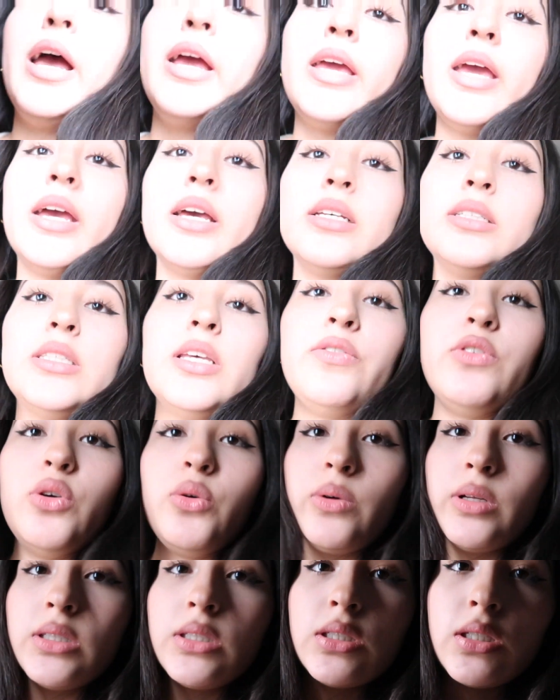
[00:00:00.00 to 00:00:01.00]
I guess if
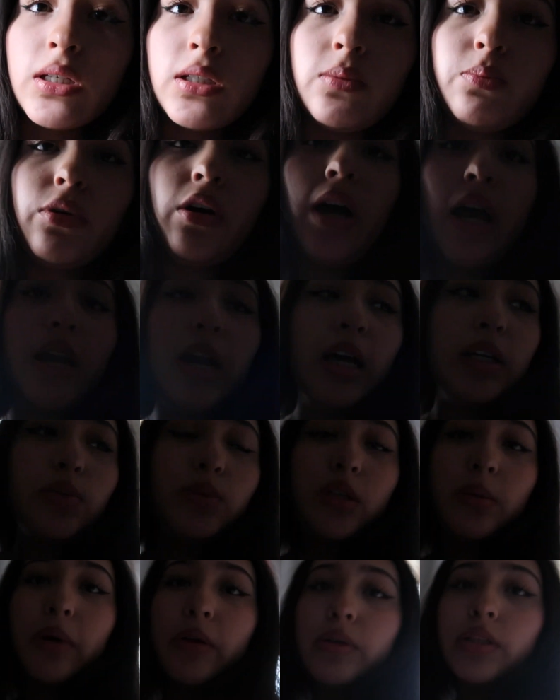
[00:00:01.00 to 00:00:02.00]
you insist. Bro, I lost one of my